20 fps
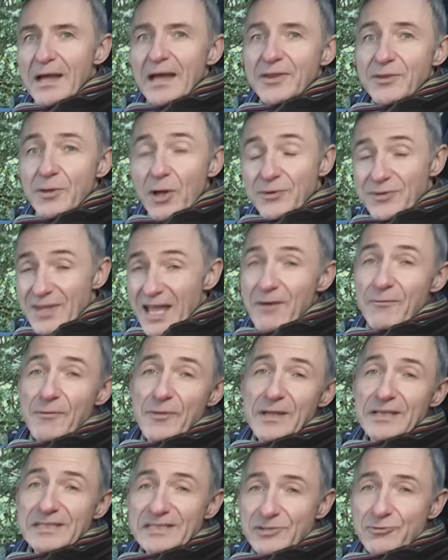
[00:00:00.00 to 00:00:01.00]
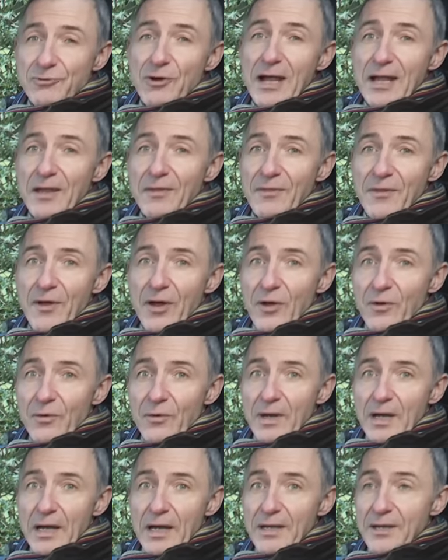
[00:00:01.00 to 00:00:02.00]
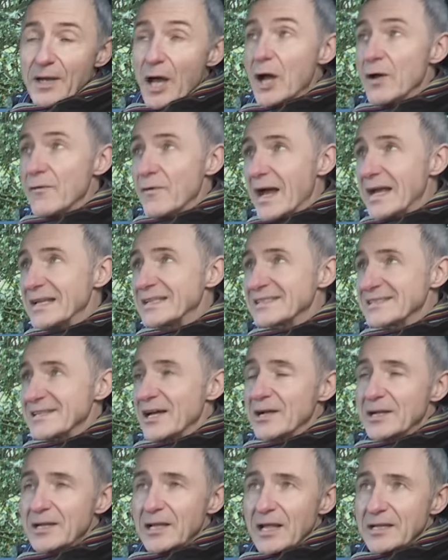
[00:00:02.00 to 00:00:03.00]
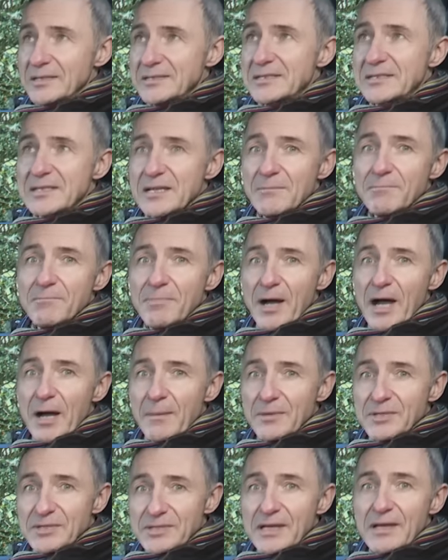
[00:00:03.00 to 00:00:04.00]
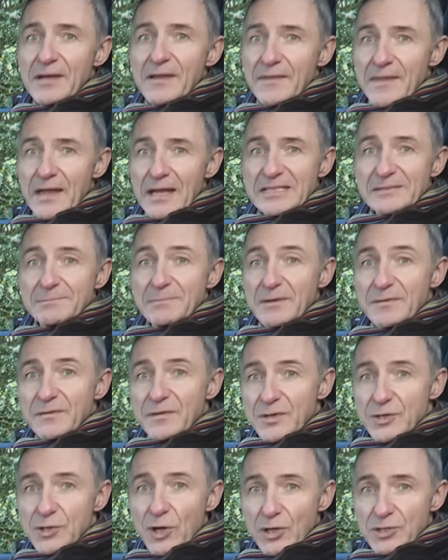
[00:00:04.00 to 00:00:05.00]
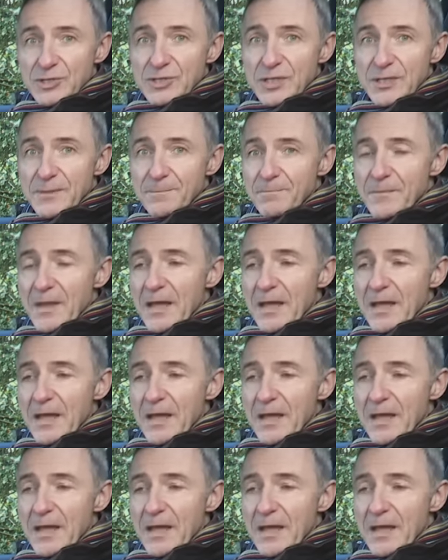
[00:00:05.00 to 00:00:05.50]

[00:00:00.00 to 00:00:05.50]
Not everything's great though. An overhead sunglasses compartment, that's been forgotten.